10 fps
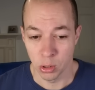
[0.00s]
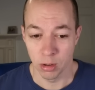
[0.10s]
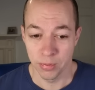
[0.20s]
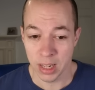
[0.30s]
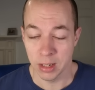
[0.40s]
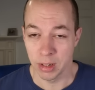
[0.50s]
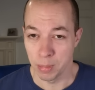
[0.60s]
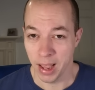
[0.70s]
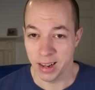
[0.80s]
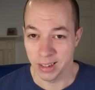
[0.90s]
you're effectively
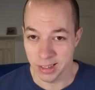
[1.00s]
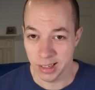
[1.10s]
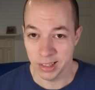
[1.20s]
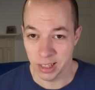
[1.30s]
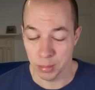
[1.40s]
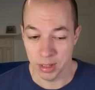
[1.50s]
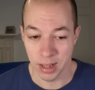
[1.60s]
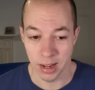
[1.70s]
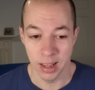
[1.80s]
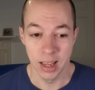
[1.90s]
paying a
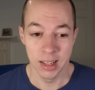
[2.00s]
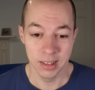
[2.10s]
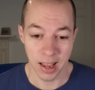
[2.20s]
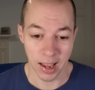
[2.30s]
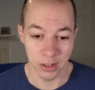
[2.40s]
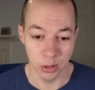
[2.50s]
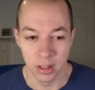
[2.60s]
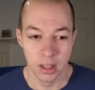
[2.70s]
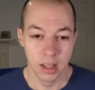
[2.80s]
60% tax on.